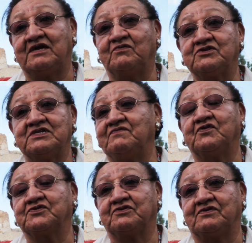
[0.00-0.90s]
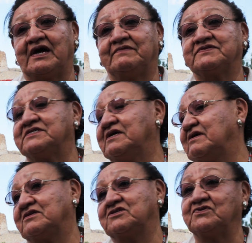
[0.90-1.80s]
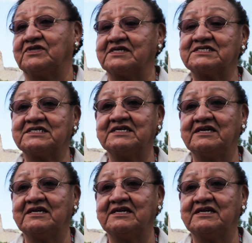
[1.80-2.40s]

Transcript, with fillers: They wouldn't devote their lives to this.